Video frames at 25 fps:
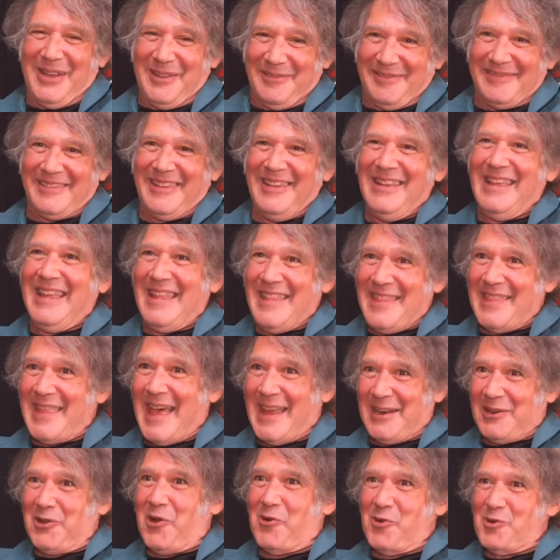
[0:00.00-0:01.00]
because
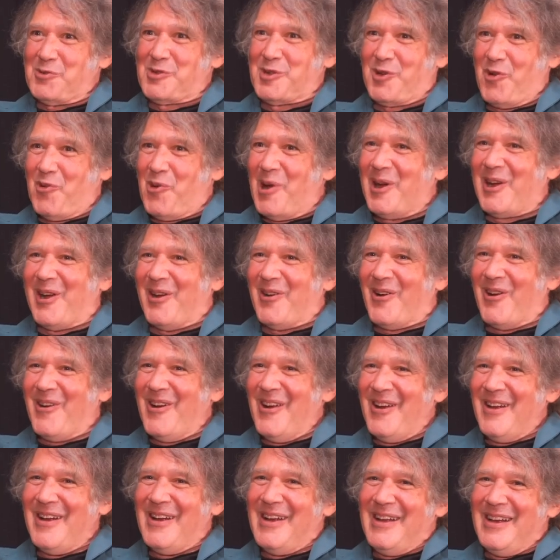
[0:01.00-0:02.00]
that goes quicker.
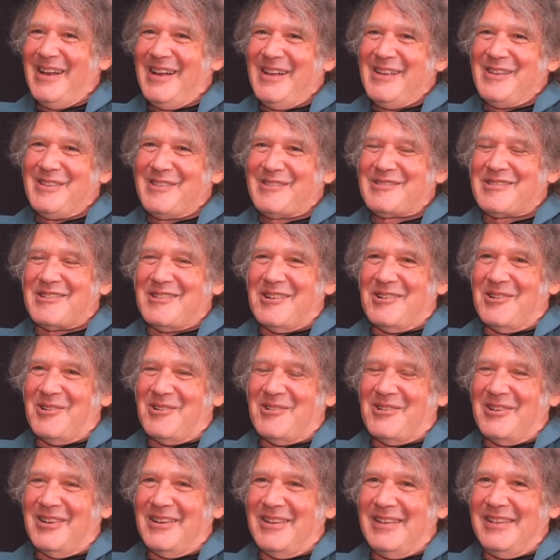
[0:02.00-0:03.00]

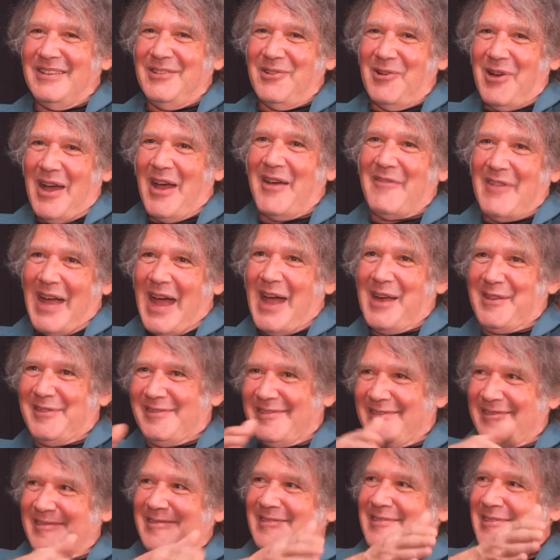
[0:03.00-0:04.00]
So you have
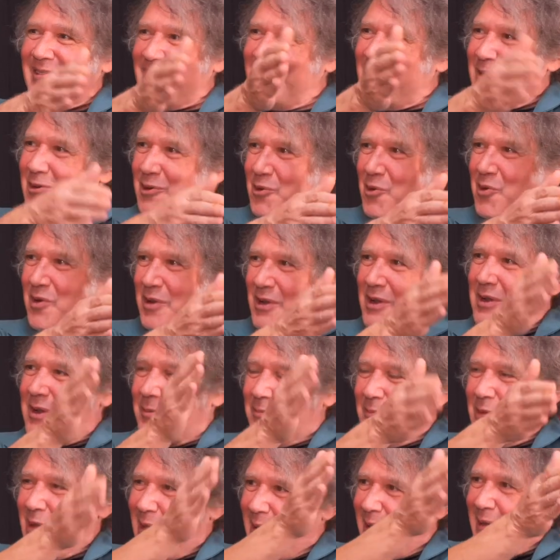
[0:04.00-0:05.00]
access to
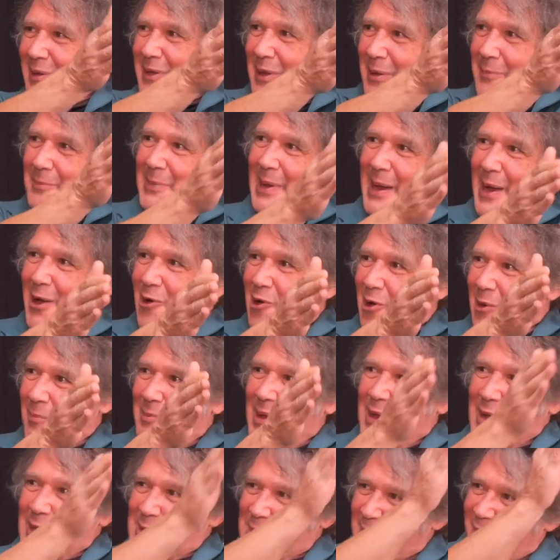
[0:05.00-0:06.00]
completely comparing a
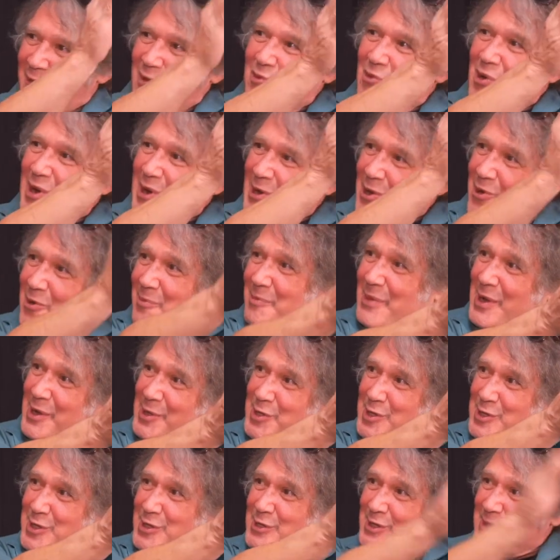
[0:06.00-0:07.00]
mix. If you want to hear a
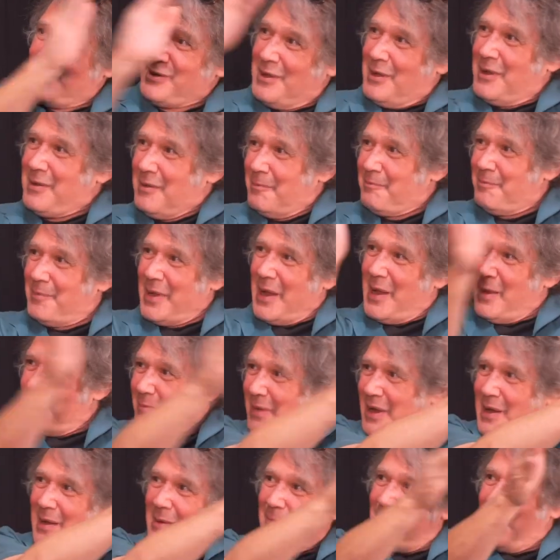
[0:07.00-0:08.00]
mix, bam,
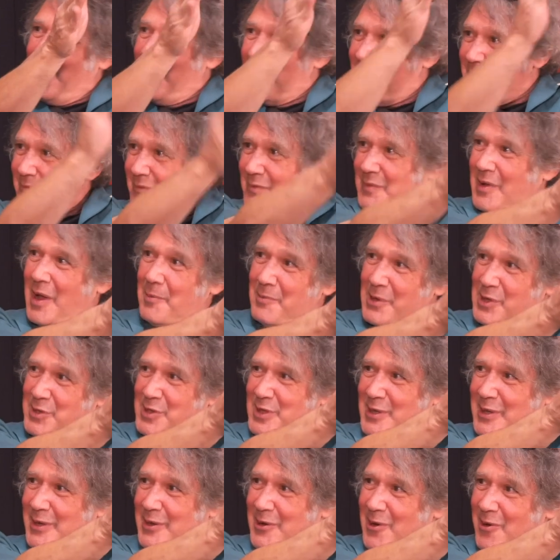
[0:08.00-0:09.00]
bam, bam, I
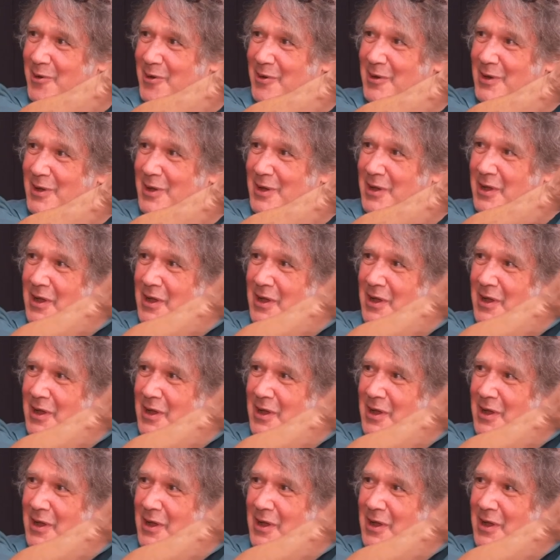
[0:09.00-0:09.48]
mixed it here.